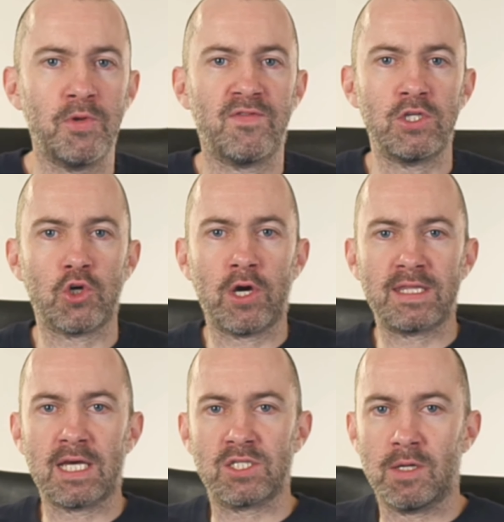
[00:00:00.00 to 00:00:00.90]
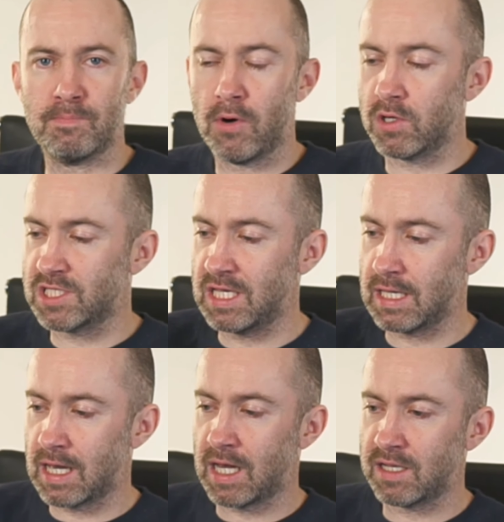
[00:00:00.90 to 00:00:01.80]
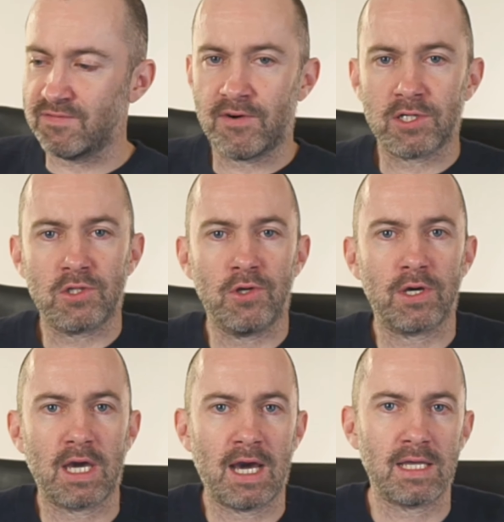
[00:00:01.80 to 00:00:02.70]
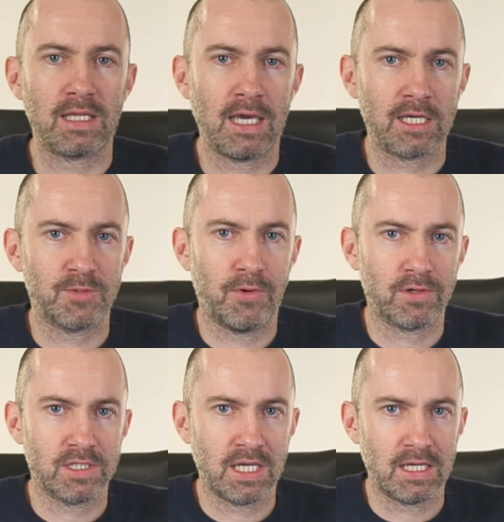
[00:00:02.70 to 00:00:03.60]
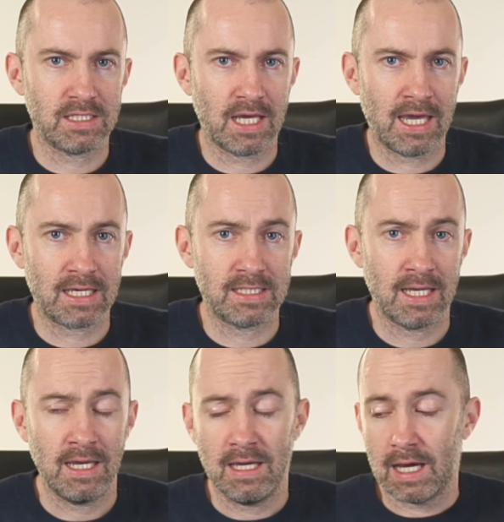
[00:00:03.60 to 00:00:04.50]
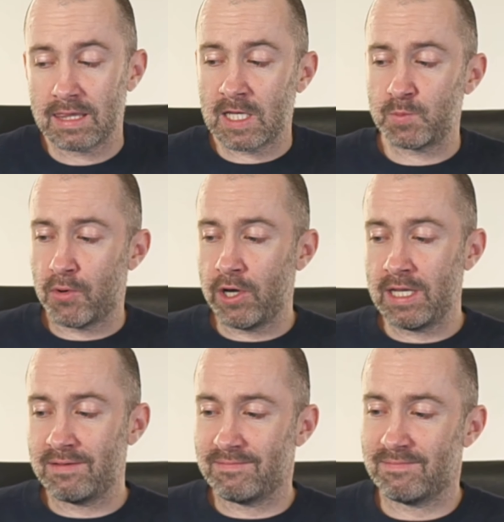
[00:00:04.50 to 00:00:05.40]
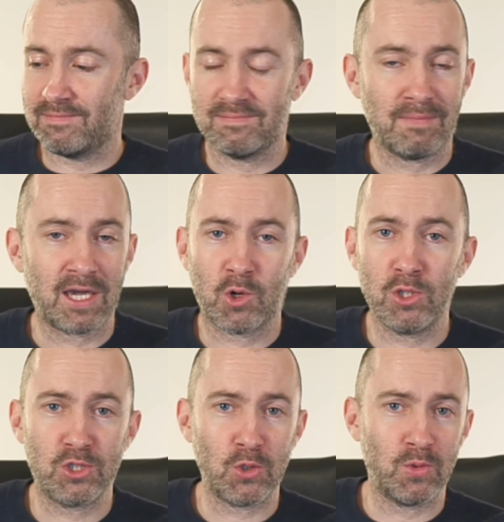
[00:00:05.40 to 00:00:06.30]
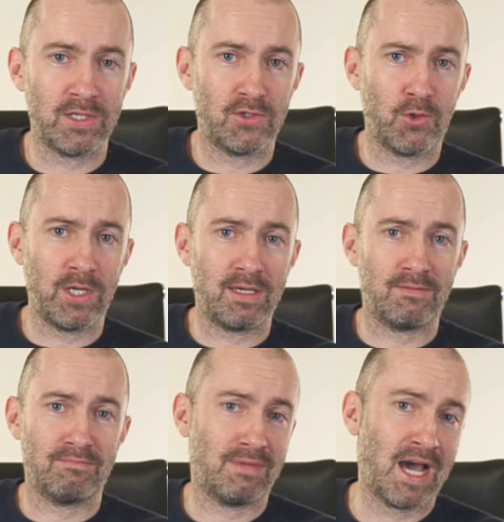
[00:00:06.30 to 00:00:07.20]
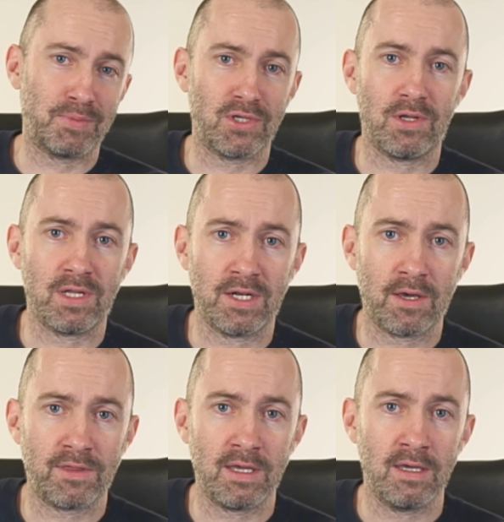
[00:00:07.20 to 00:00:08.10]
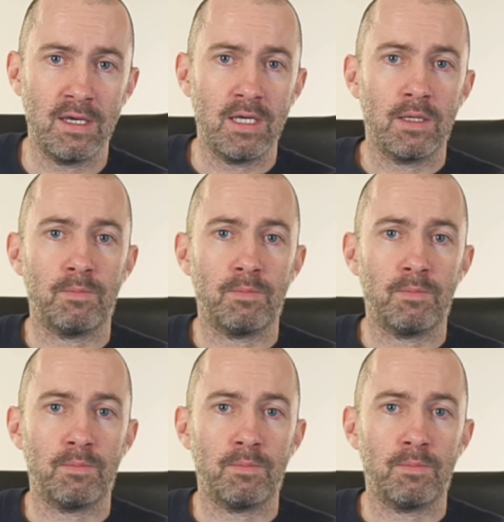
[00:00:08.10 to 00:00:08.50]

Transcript: I hope you've enjoyed this unboxing and first look at the Xbox Series X. At this point, my console is doing absolutely nothing.